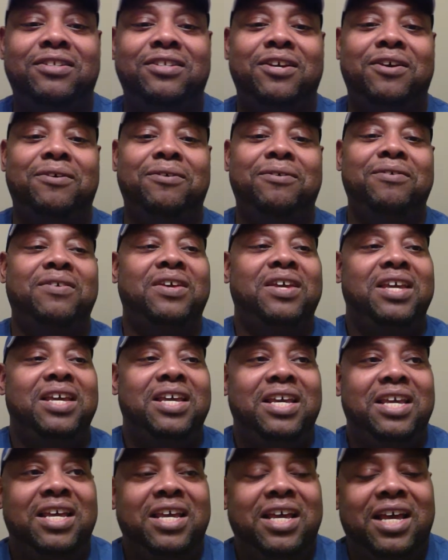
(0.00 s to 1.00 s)
So
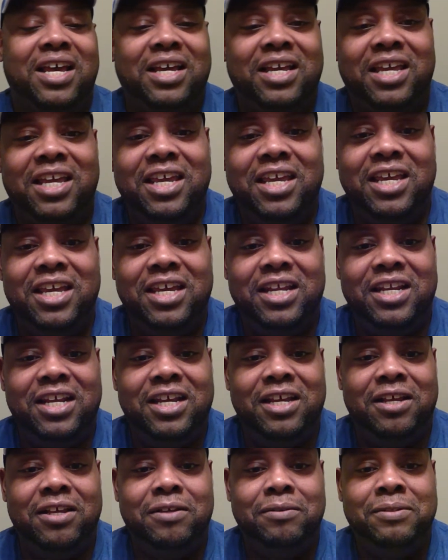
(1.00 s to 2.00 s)

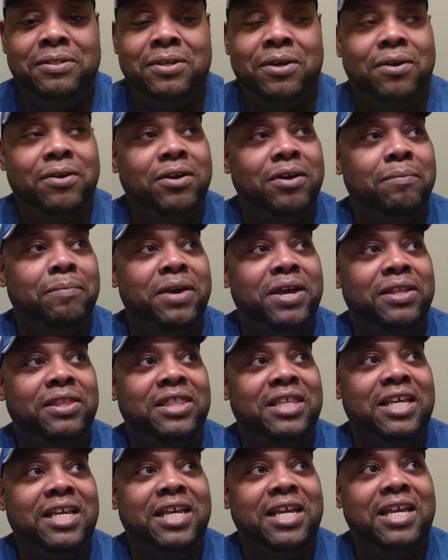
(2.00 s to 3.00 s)
again, sorry
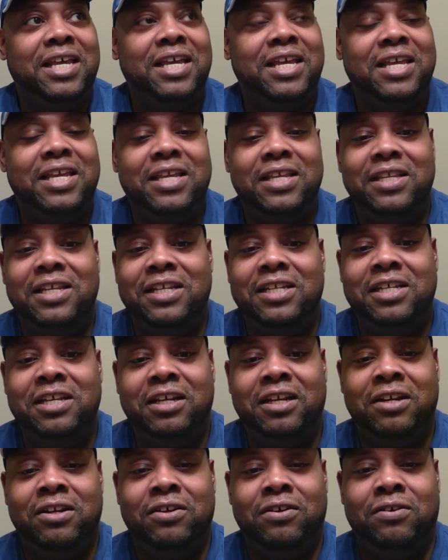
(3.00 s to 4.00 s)
about the
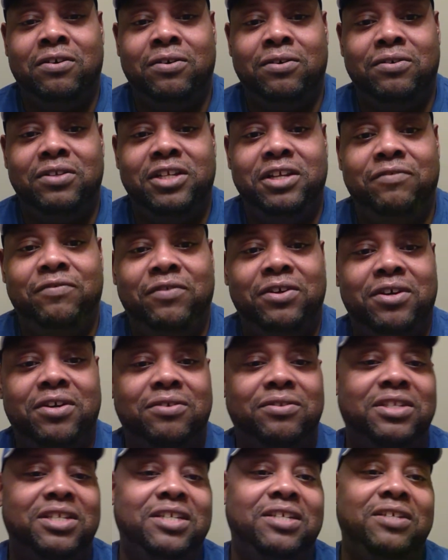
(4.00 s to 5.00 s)
technical
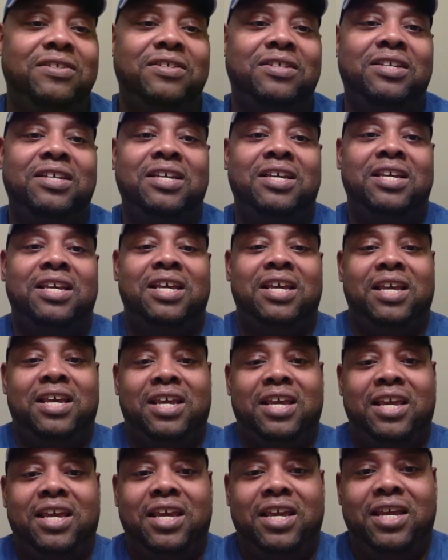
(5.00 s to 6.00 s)
difficulties,
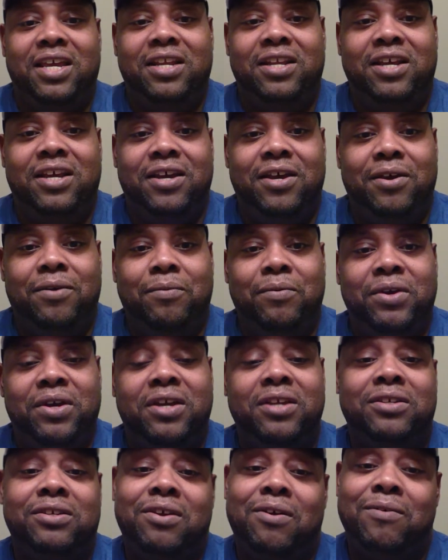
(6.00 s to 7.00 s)
and we'll
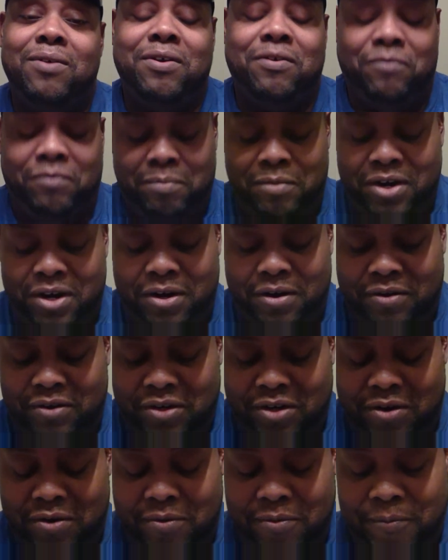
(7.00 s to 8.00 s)
just go on from there.
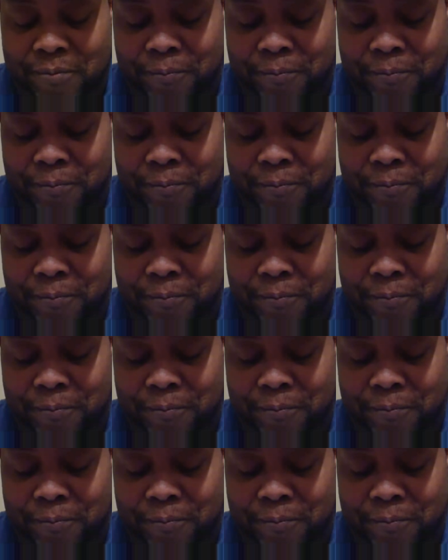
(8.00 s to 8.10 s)
So.